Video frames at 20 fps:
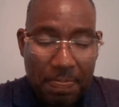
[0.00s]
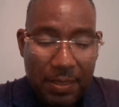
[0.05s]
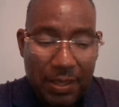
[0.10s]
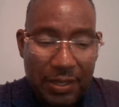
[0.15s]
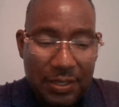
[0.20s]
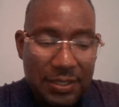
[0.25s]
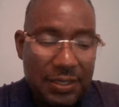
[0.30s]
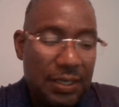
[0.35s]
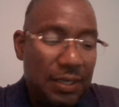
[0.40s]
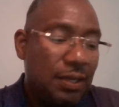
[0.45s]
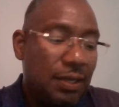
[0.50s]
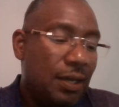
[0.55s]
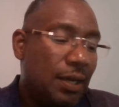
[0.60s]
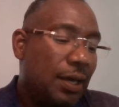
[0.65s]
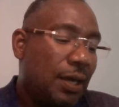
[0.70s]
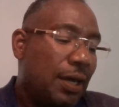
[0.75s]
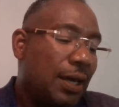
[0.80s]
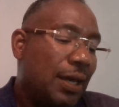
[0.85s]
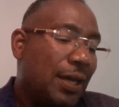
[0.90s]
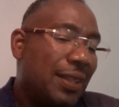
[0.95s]
See,
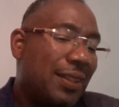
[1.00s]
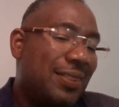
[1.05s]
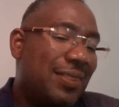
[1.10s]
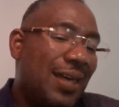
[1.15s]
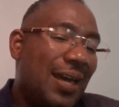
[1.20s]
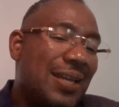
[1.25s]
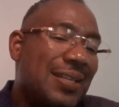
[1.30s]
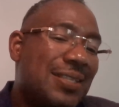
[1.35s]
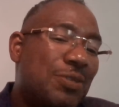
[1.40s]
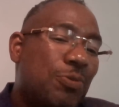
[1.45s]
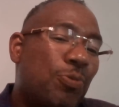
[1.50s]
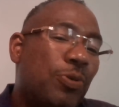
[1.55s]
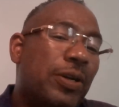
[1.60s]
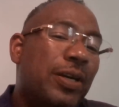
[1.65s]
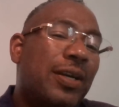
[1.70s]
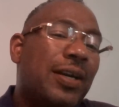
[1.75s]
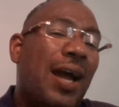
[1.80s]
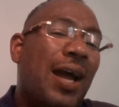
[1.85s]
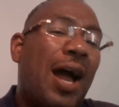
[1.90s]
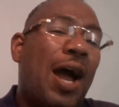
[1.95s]
that's
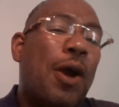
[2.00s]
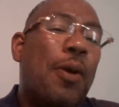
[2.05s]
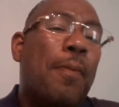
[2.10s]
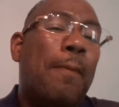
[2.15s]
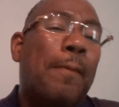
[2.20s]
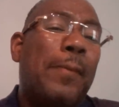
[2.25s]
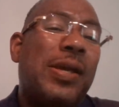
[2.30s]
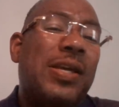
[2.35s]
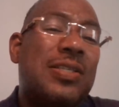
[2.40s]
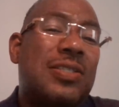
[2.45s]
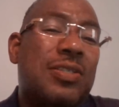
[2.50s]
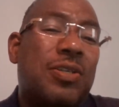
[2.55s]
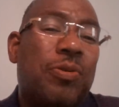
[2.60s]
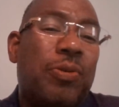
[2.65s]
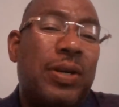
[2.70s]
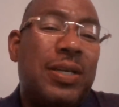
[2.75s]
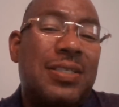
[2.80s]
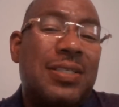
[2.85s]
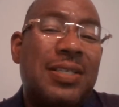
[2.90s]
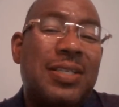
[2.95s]
where His
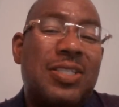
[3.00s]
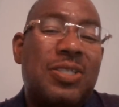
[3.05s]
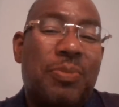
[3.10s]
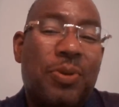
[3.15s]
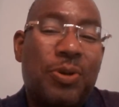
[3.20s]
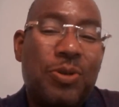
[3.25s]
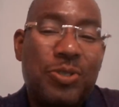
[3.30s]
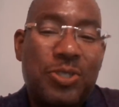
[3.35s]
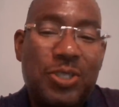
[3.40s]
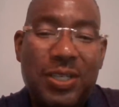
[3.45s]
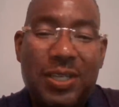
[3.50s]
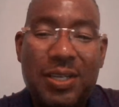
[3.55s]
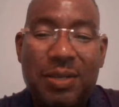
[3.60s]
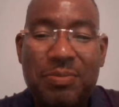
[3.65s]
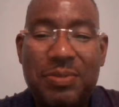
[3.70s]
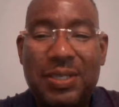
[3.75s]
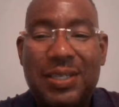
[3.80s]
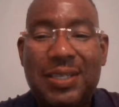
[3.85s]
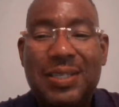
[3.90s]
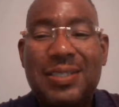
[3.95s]
grace and His mercy
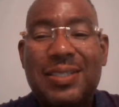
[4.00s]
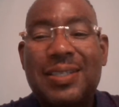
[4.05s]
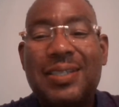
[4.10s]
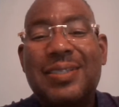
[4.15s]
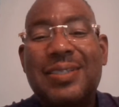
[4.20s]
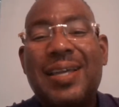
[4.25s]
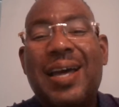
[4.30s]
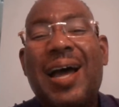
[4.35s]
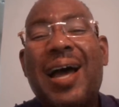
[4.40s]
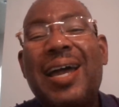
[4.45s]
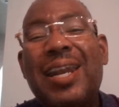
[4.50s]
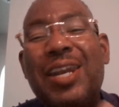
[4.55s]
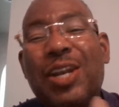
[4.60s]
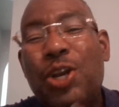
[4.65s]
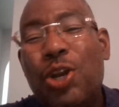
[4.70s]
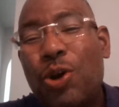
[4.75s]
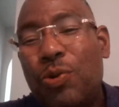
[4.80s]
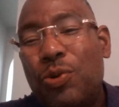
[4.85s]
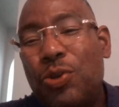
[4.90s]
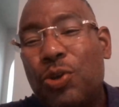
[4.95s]
comes in. He says, I
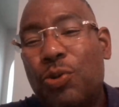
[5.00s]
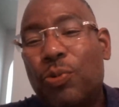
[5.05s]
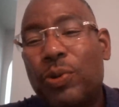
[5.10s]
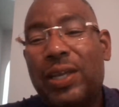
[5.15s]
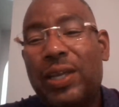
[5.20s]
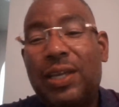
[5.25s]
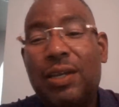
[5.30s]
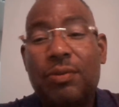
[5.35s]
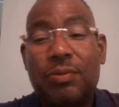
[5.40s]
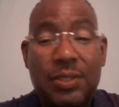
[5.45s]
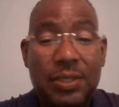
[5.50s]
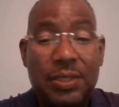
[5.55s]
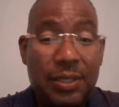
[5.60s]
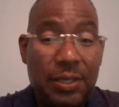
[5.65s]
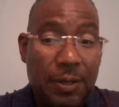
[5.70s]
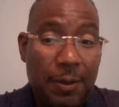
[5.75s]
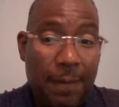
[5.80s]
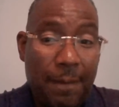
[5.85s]
know you were guilty.